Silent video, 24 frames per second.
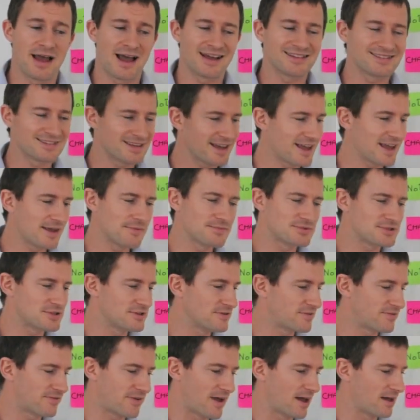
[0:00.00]
At times
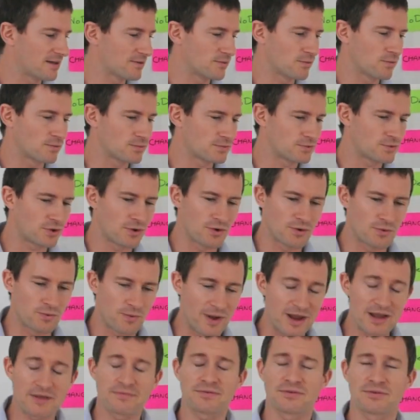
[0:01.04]
she felt too
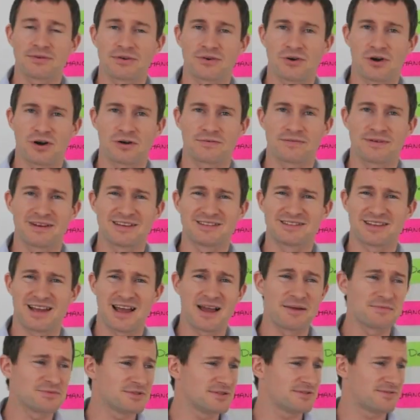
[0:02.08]
weak for recovery. At
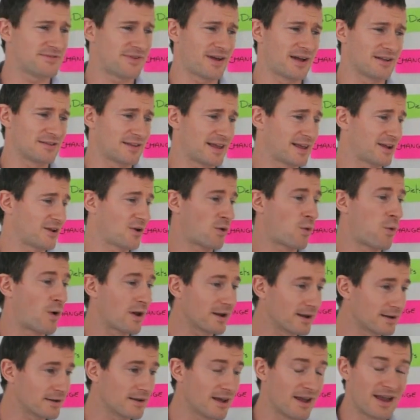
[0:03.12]
times she felt like
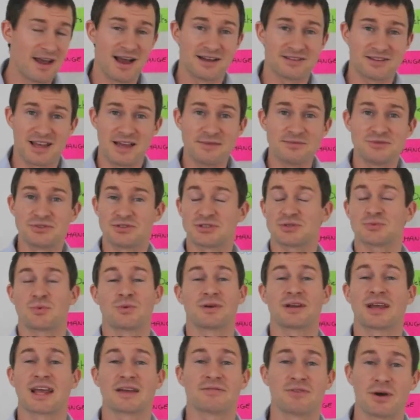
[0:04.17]
quitting. At times she just
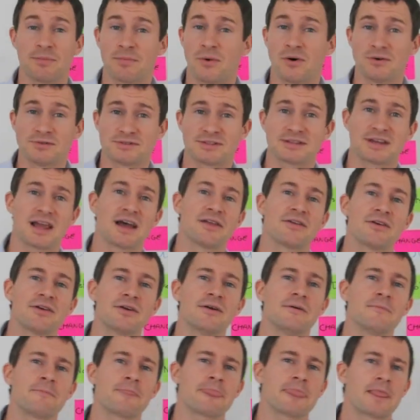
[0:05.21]
wanted to give up
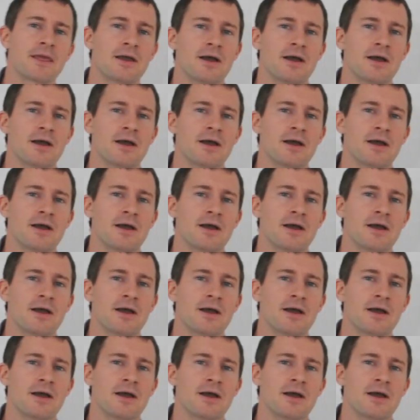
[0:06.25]
altogether.